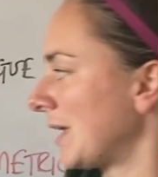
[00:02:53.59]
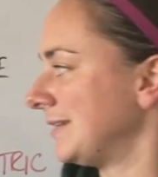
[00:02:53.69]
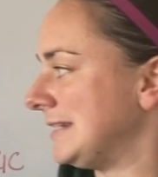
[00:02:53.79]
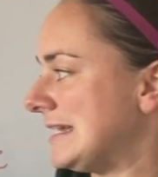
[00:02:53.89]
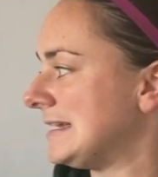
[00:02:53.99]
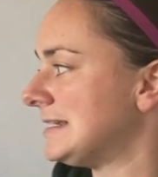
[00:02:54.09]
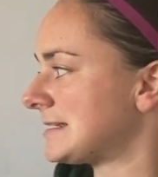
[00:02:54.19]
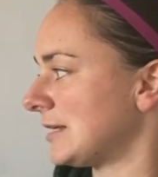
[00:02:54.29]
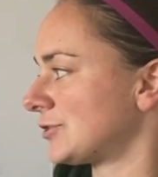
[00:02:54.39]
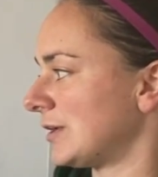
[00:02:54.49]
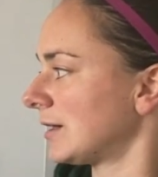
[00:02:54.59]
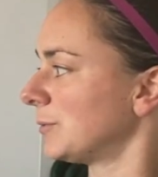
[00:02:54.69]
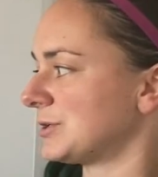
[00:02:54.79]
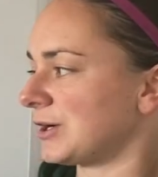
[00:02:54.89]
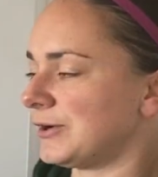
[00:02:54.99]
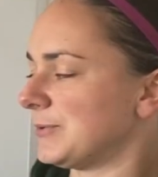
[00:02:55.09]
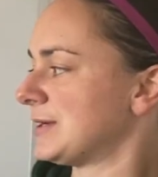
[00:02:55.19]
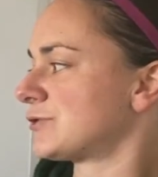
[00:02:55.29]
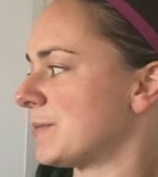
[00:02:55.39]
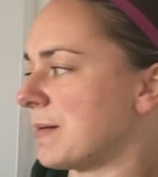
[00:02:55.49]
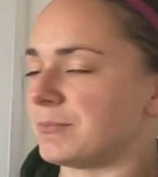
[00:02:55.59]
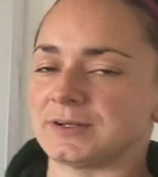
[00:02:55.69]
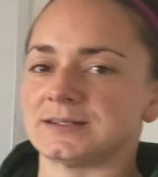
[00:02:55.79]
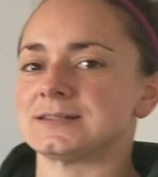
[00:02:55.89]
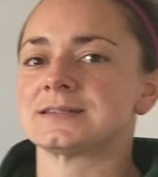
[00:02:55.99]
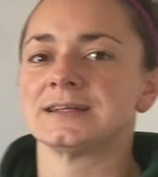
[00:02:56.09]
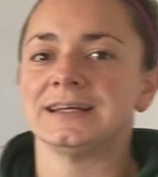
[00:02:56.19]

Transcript: The eccentric, which I always remembered as